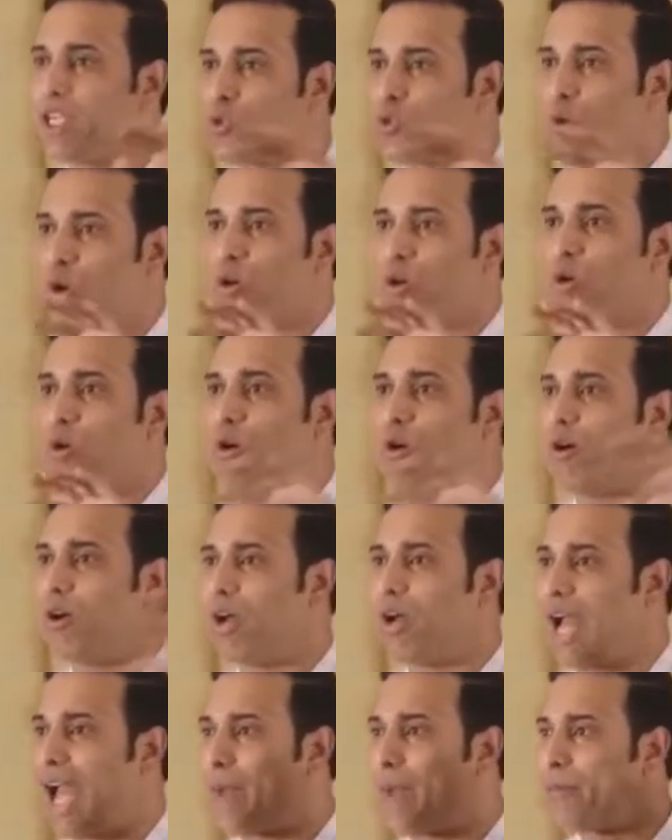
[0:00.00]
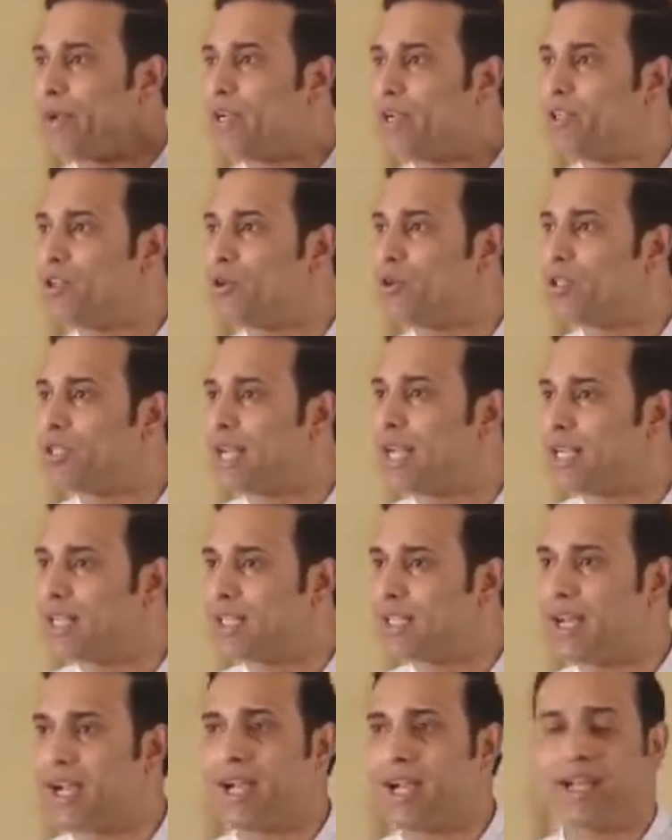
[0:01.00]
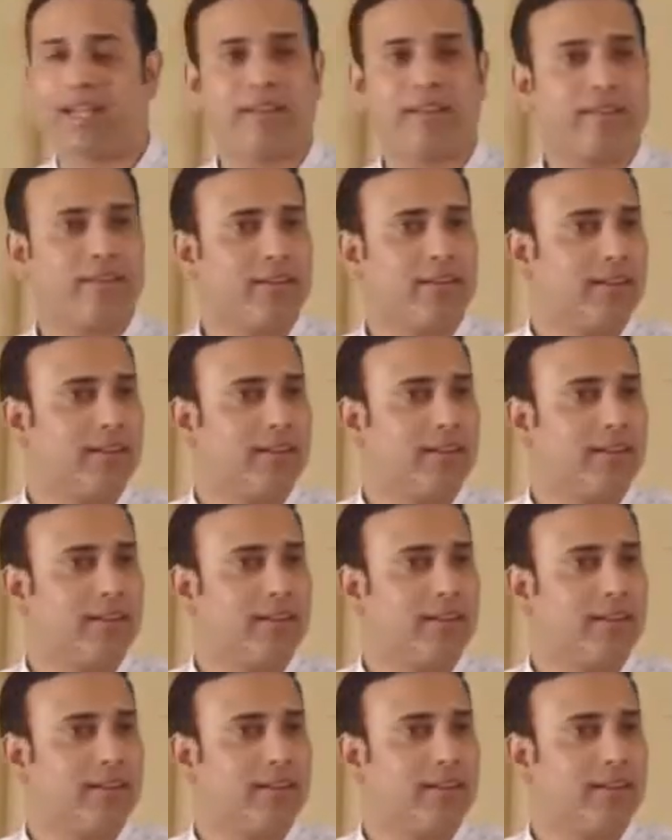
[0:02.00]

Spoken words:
what happened during the entire